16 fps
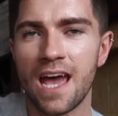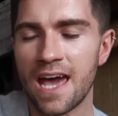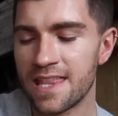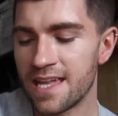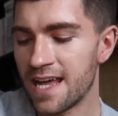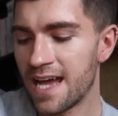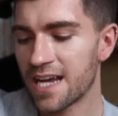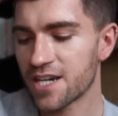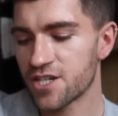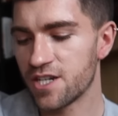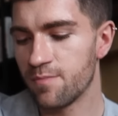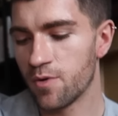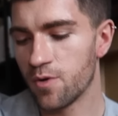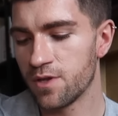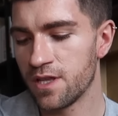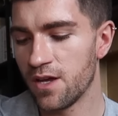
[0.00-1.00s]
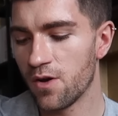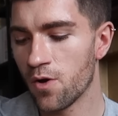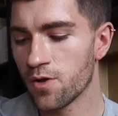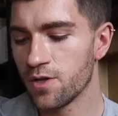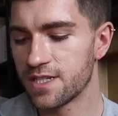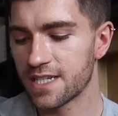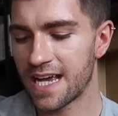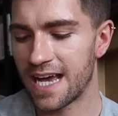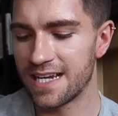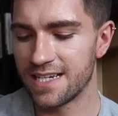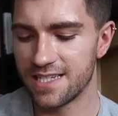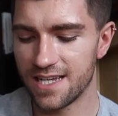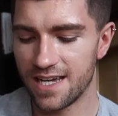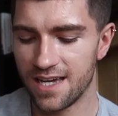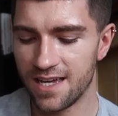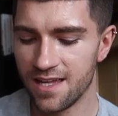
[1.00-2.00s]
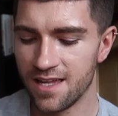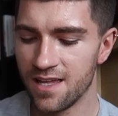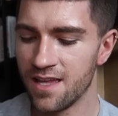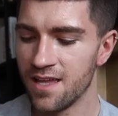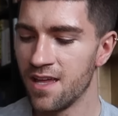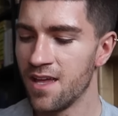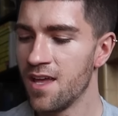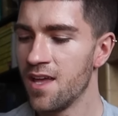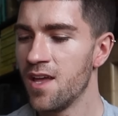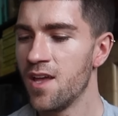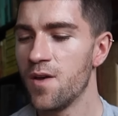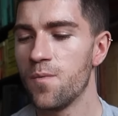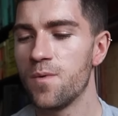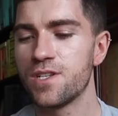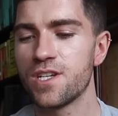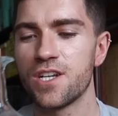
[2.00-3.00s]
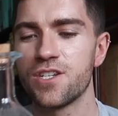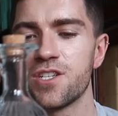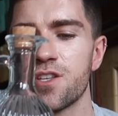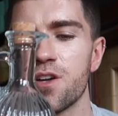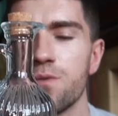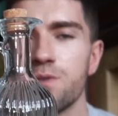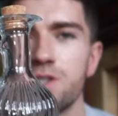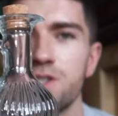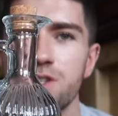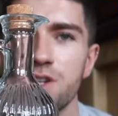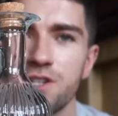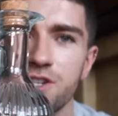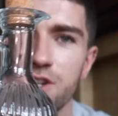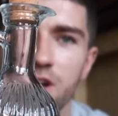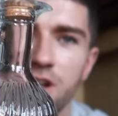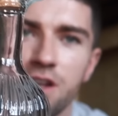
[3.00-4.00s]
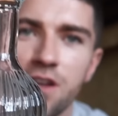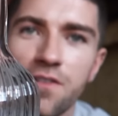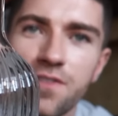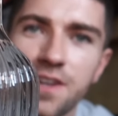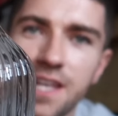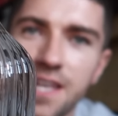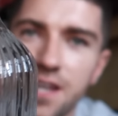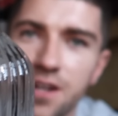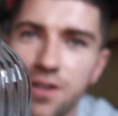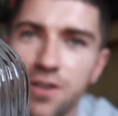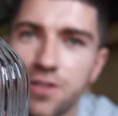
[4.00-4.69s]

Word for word: And then I actually bought the oil decanter, which I just thought was such a lovely